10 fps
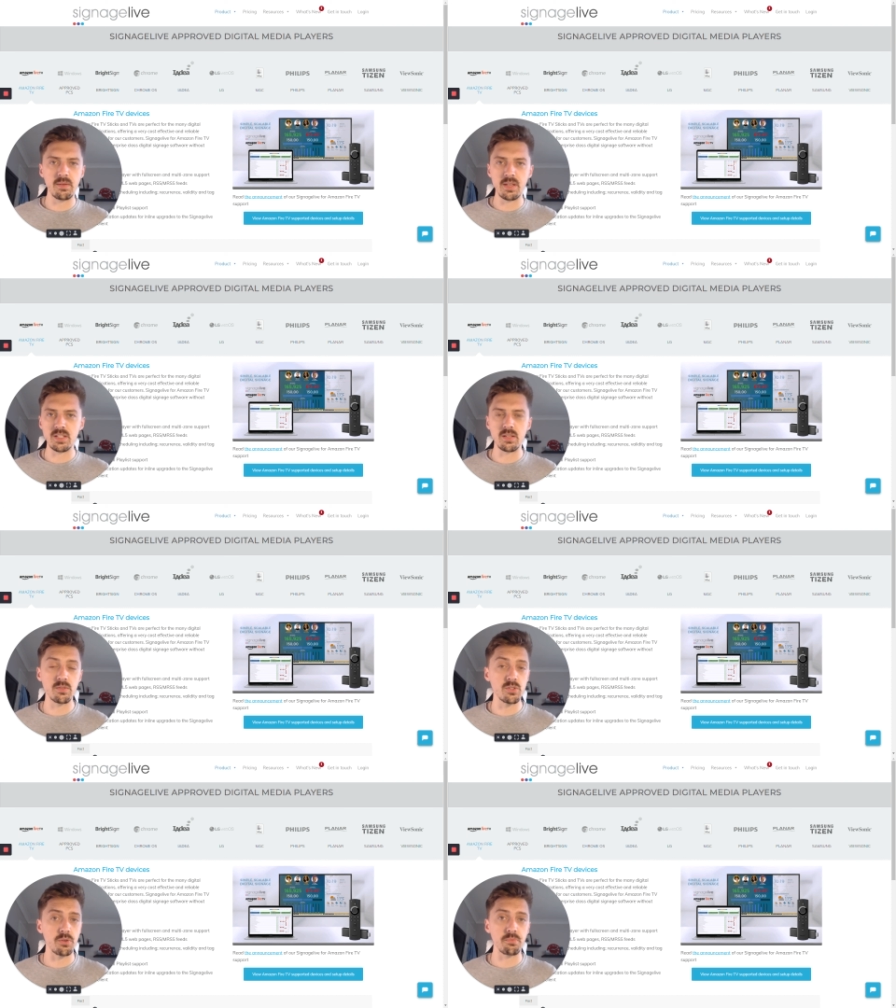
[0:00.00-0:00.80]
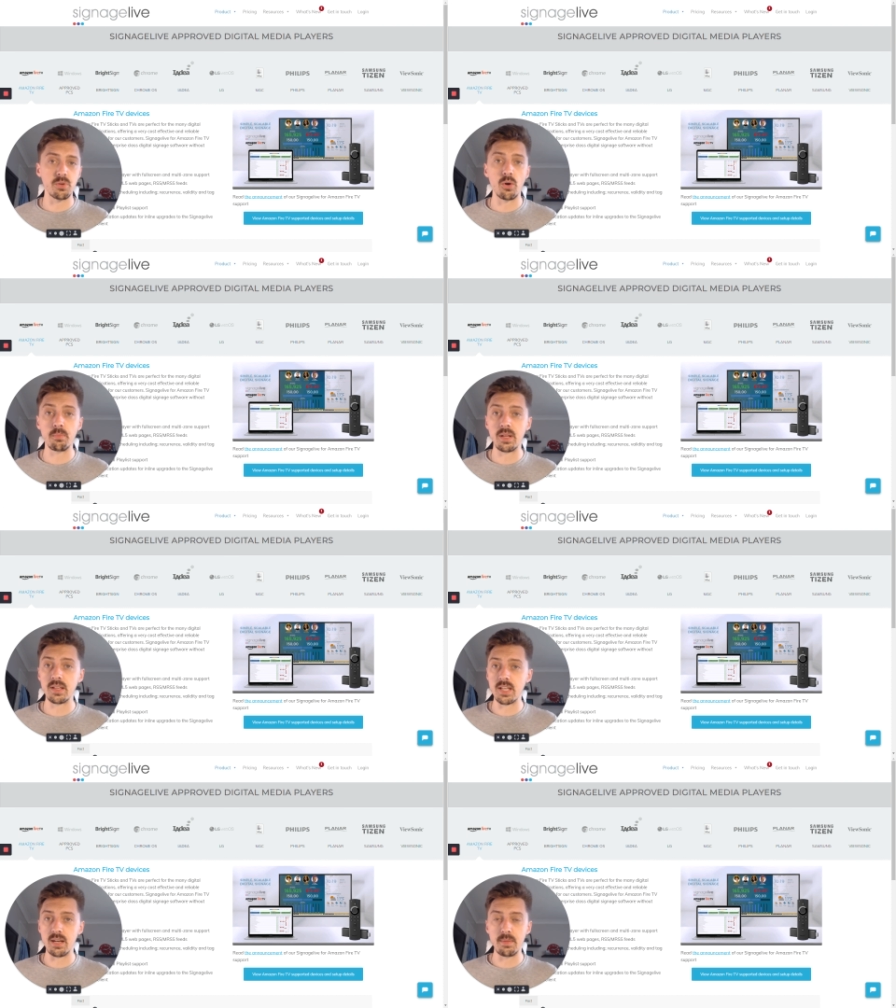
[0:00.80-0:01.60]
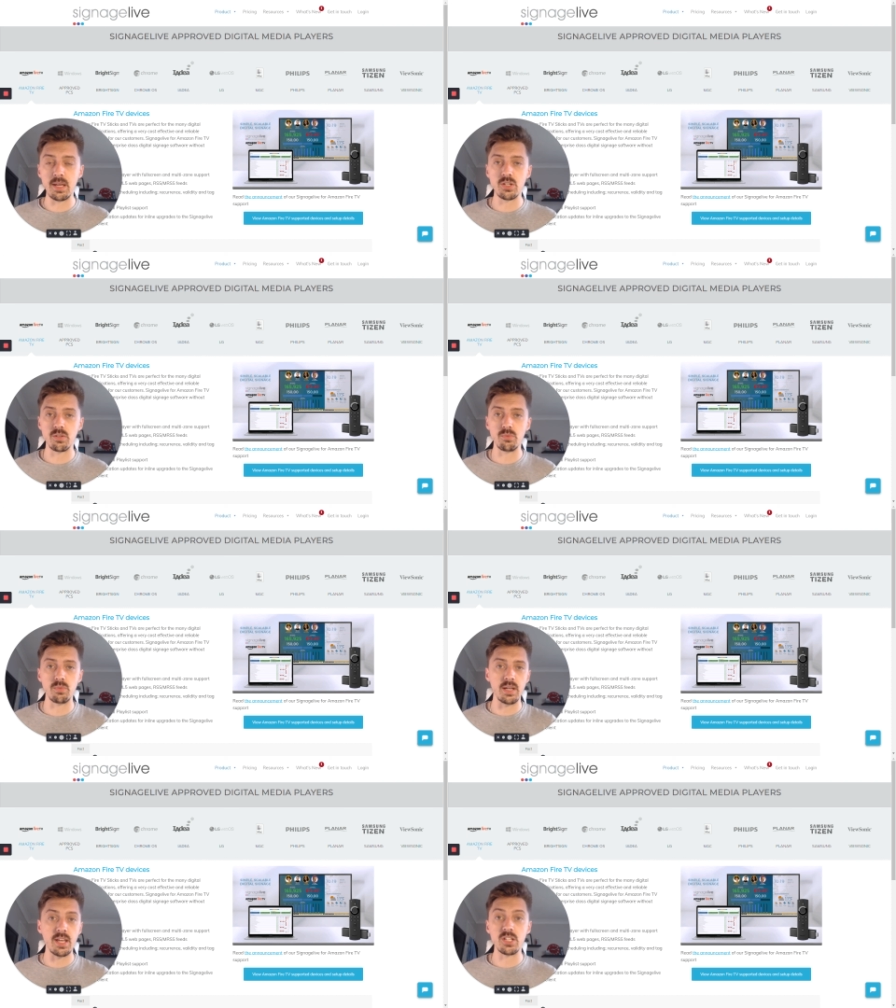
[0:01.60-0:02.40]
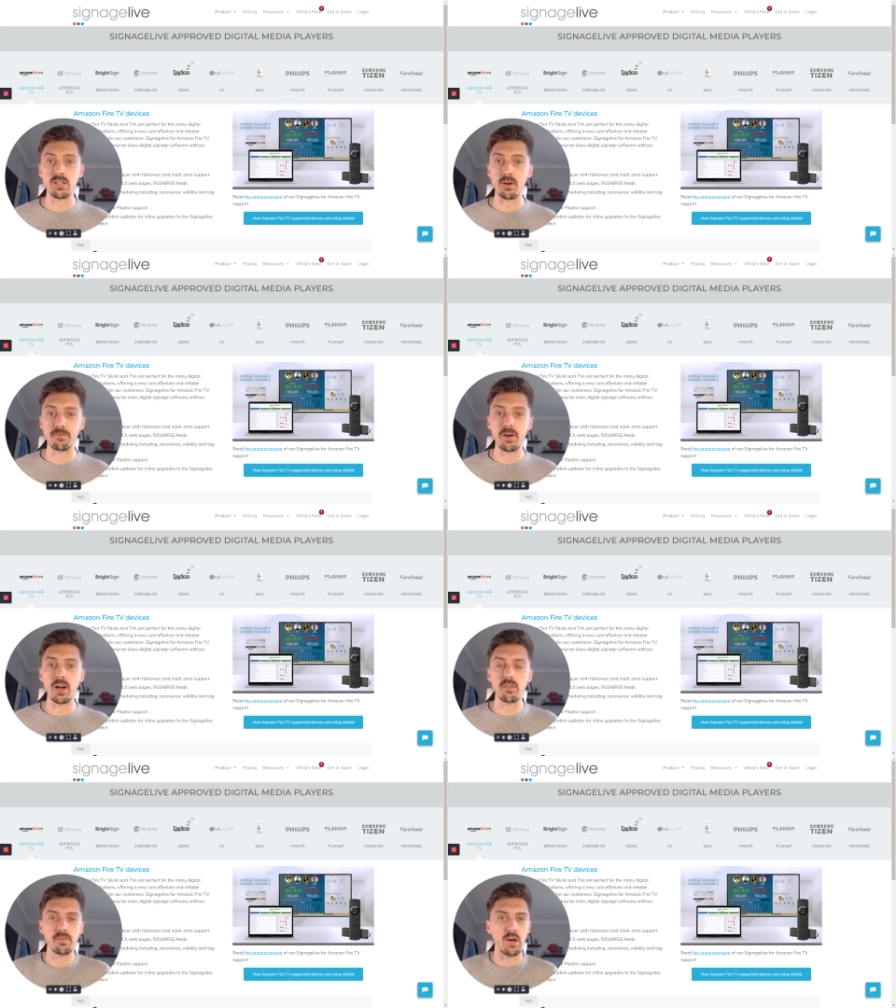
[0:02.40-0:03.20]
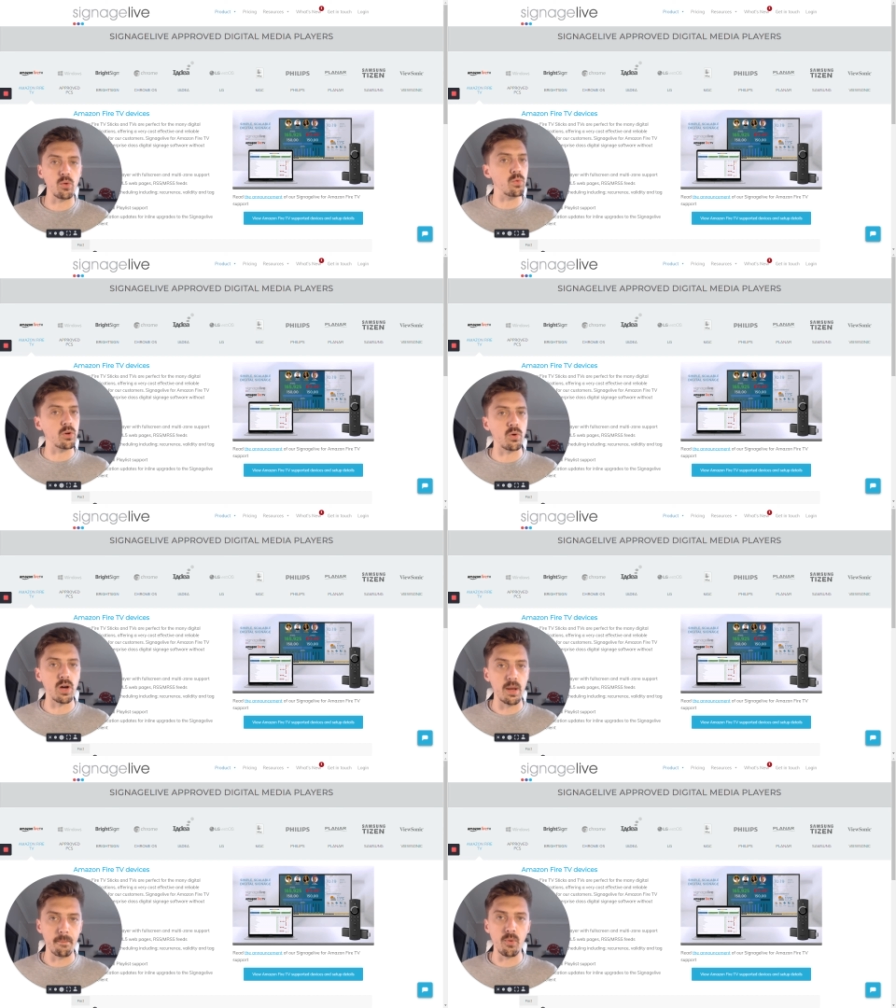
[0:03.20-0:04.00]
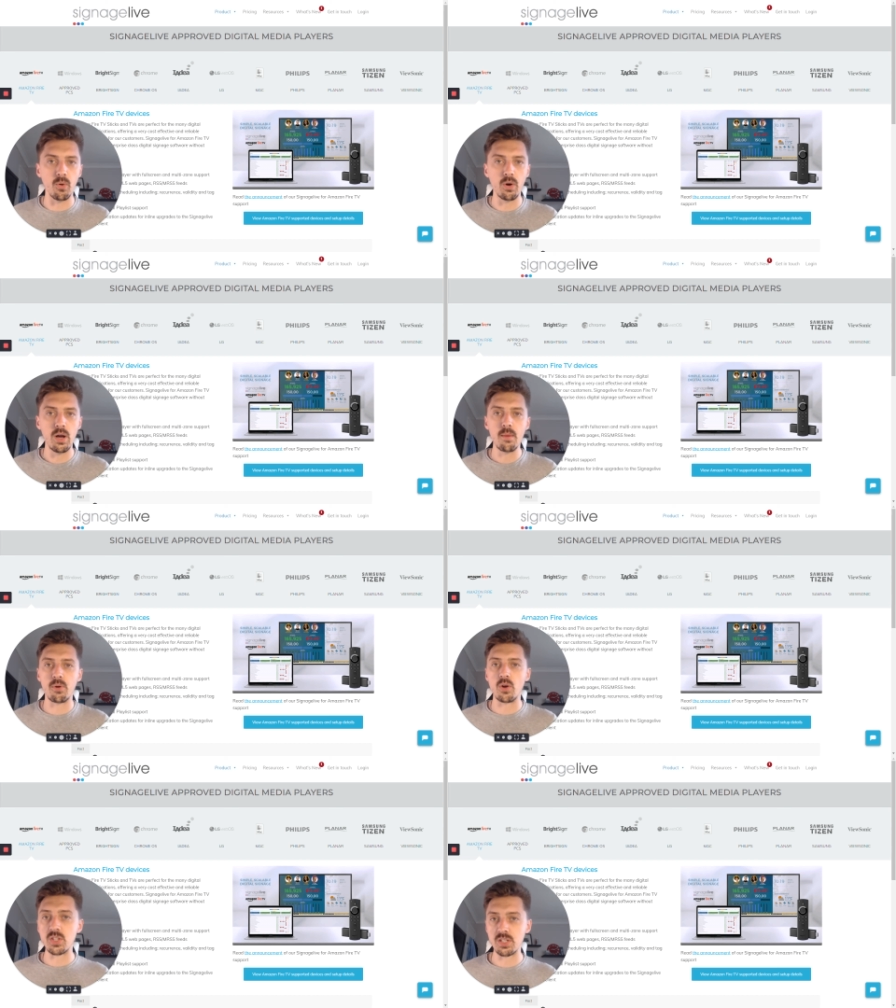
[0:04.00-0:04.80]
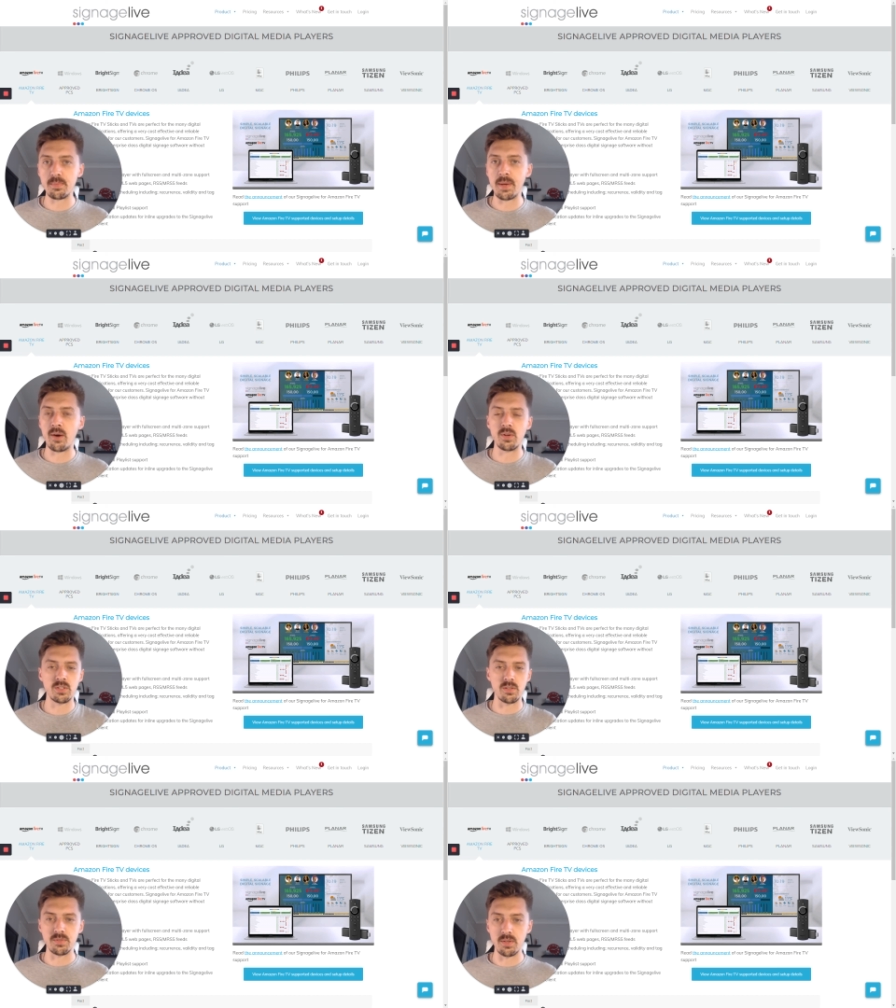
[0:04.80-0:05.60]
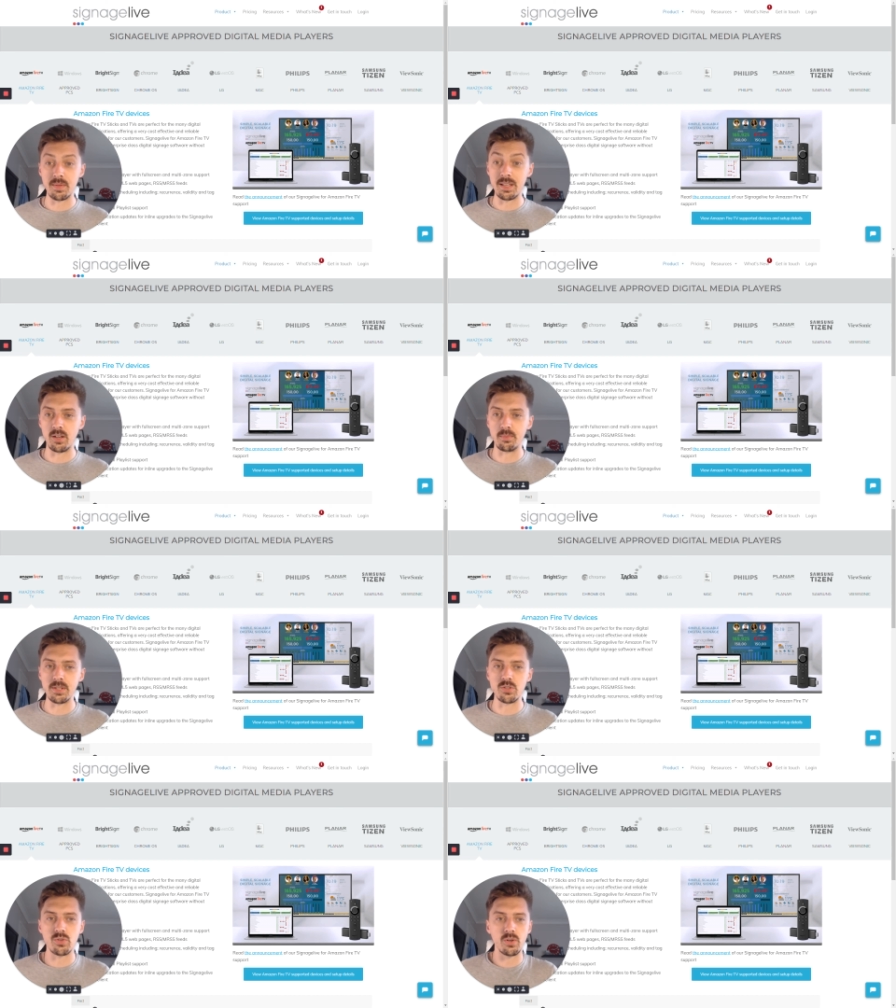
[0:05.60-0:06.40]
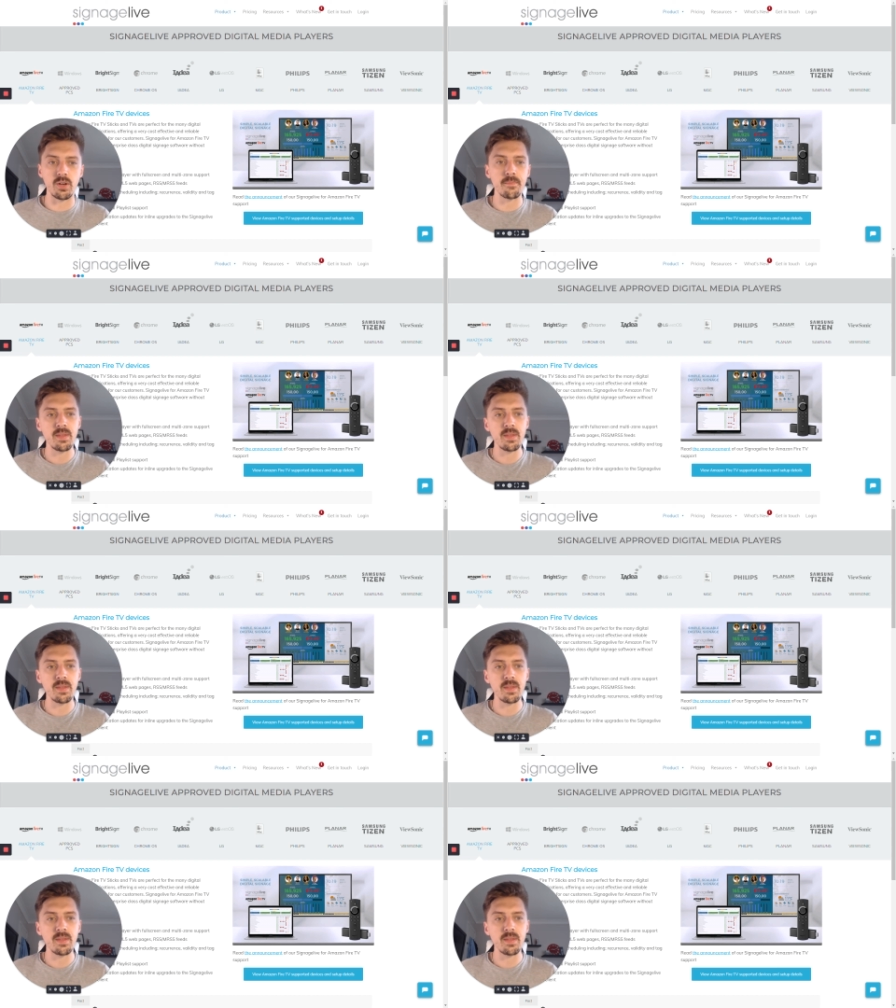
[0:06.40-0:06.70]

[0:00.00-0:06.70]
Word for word: Is it some complex animation in HTML5 that will require more processing power, something a little bit stronger?